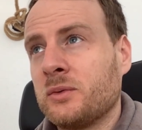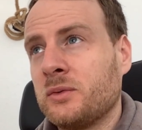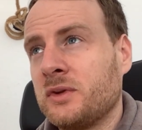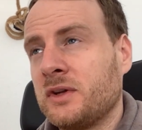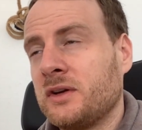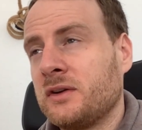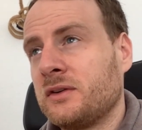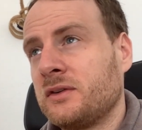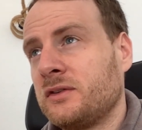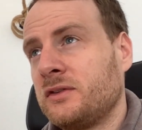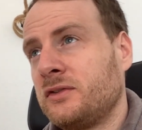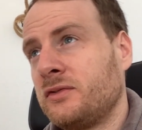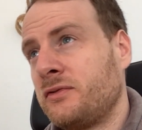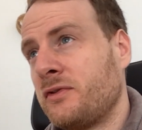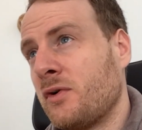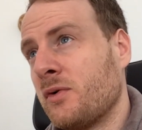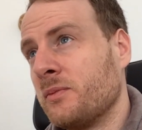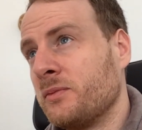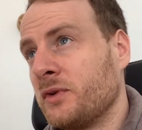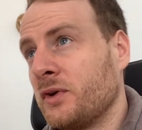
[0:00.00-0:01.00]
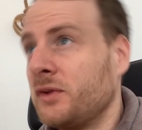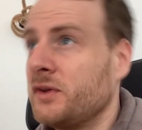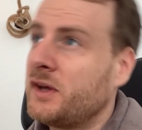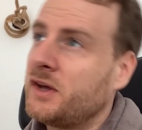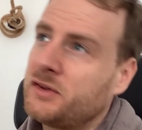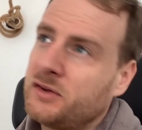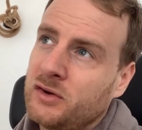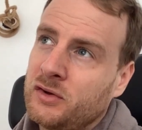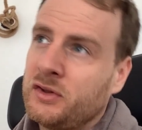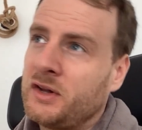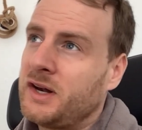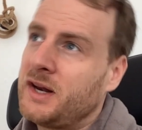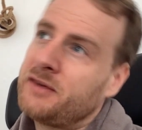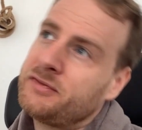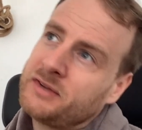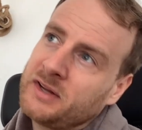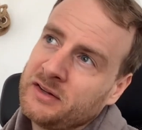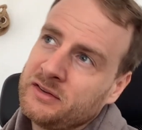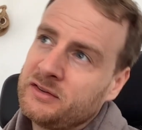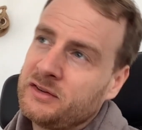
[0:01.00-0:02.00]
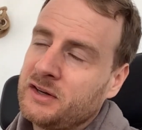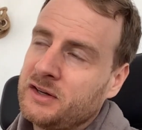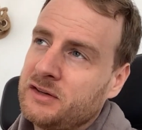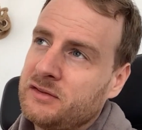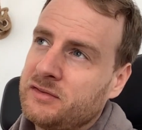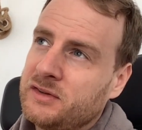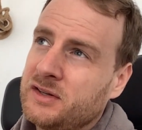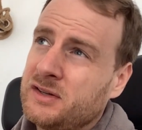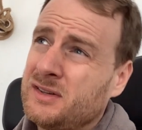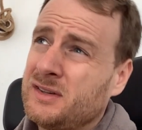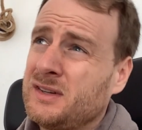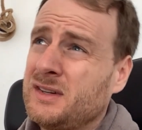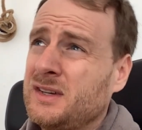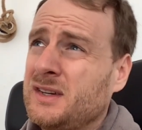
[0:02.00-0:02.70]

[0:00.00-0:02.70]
that's formed on the left-hand side of it.